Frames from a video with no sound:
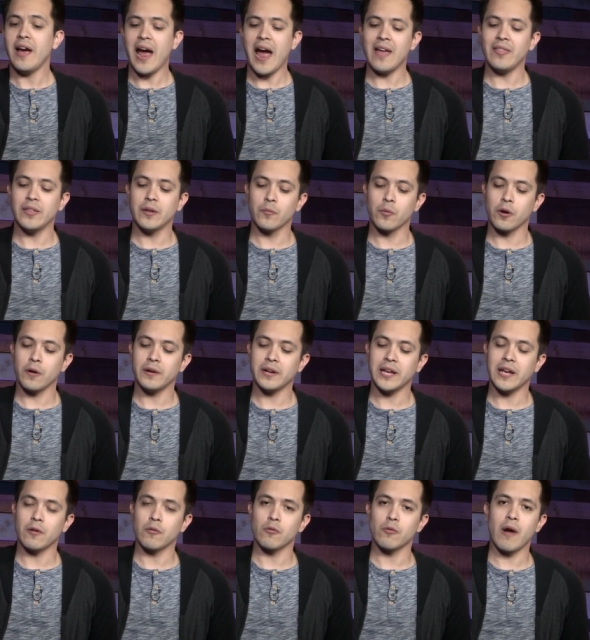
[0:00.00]
and then we're going to
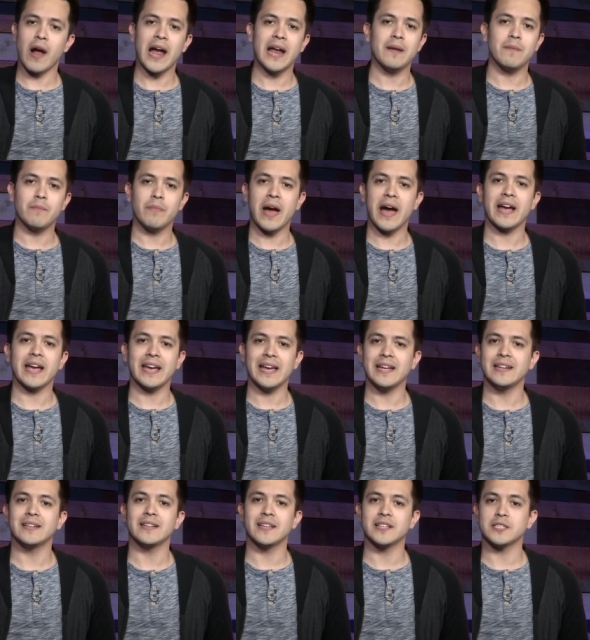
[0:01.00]
get right back
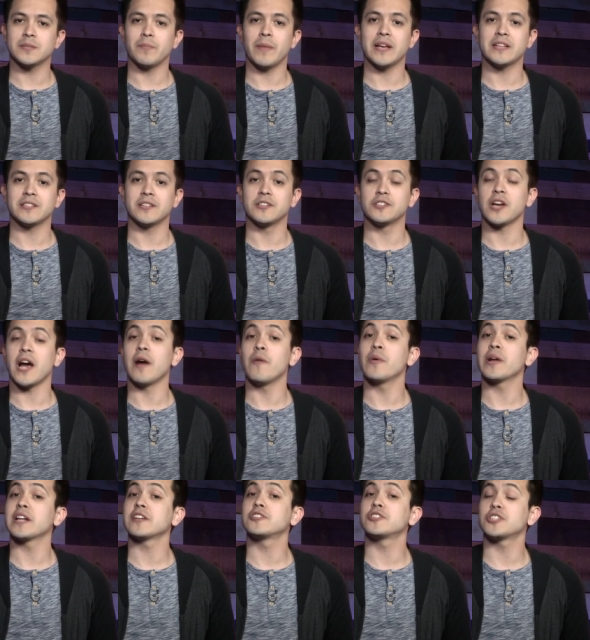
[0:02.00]
into this message. I
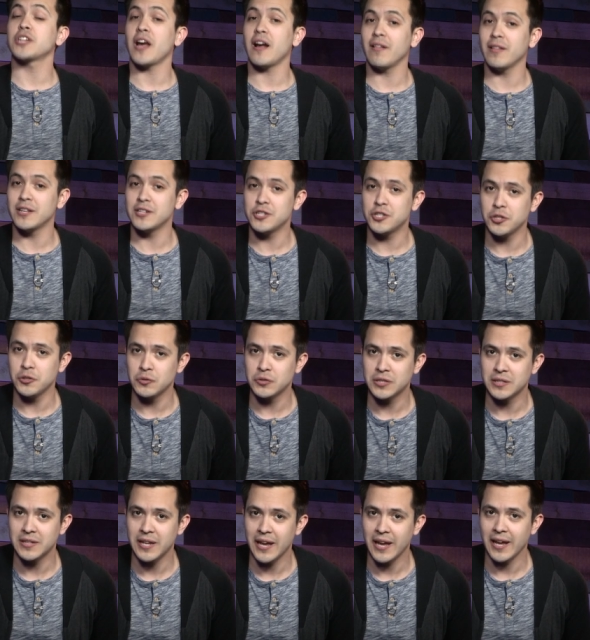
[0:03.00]
want to challenge you
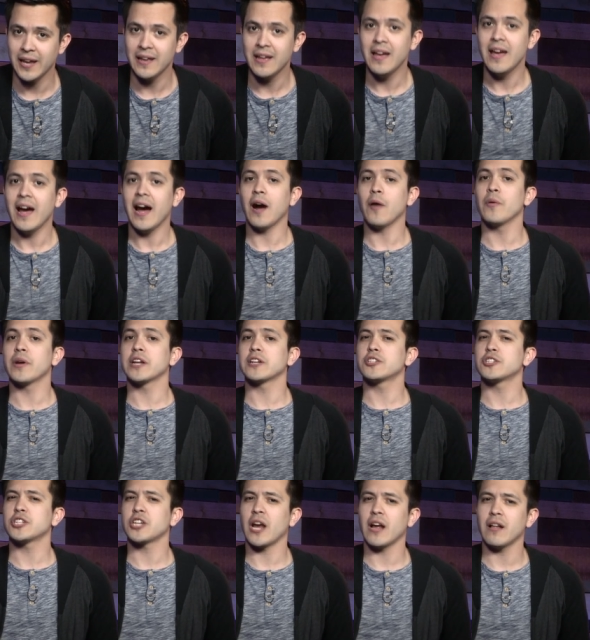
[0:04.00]
today. I want
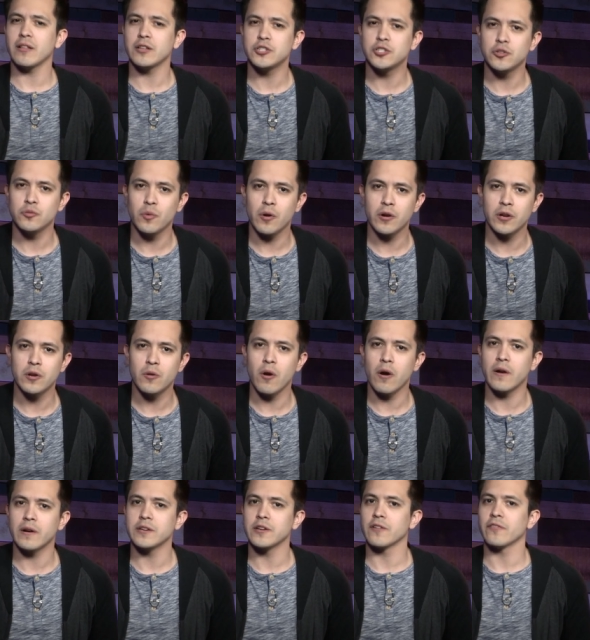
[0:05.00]
to challenge you where you
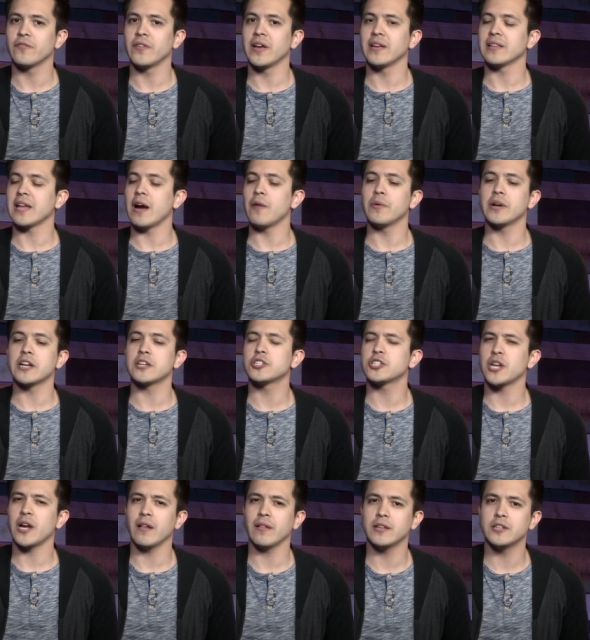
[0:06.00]
are in your faith. I want to
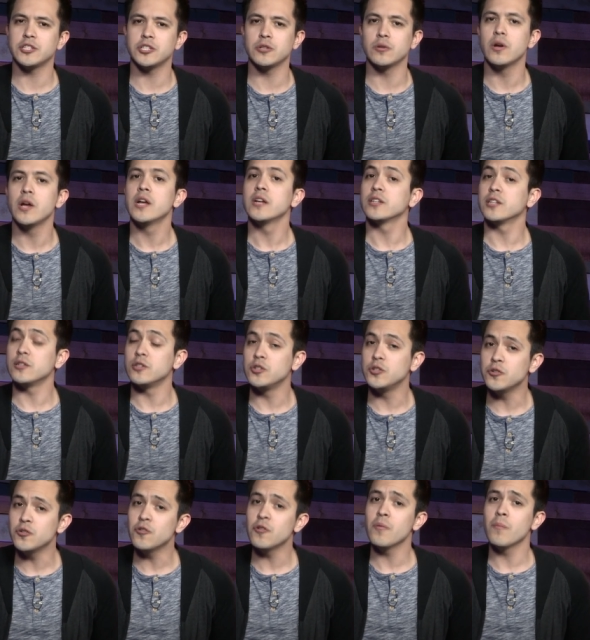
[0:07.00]
challenge you to
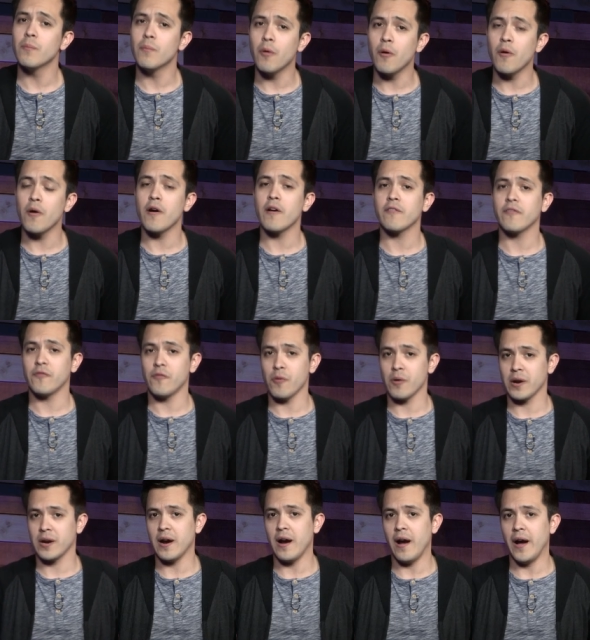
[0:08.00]
do more
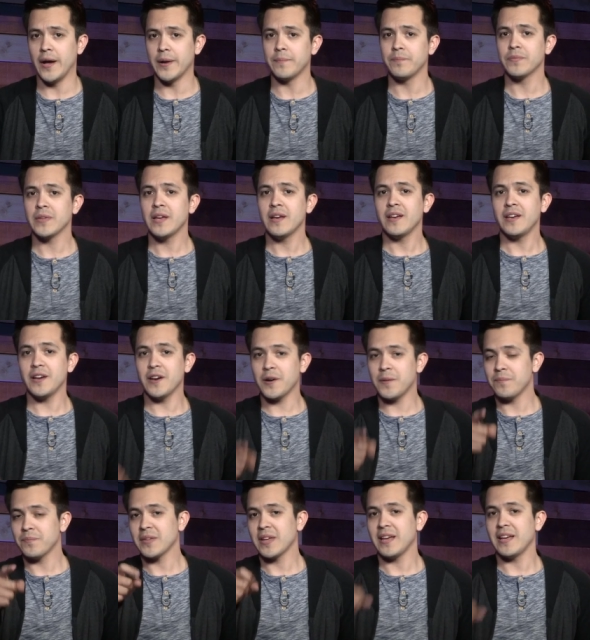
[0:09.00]
for God. Here
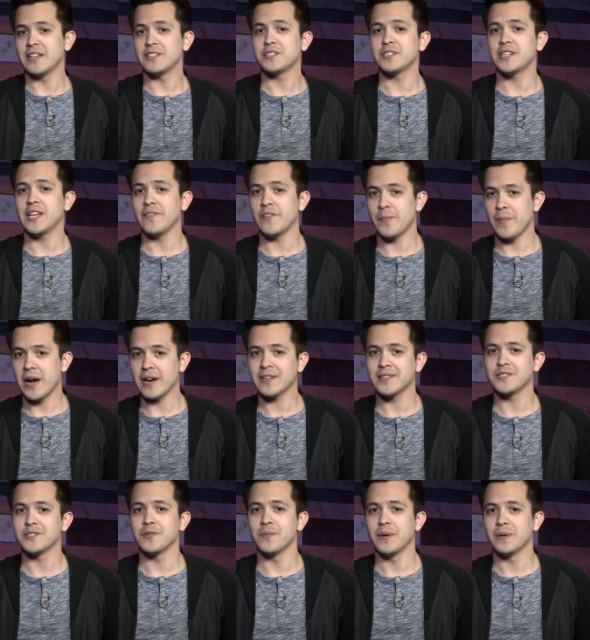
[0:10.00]
is Steven
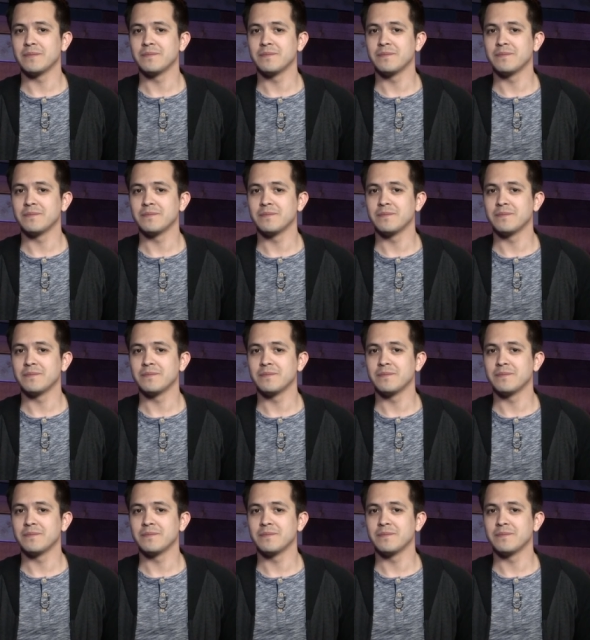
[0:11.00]
Moctezuma.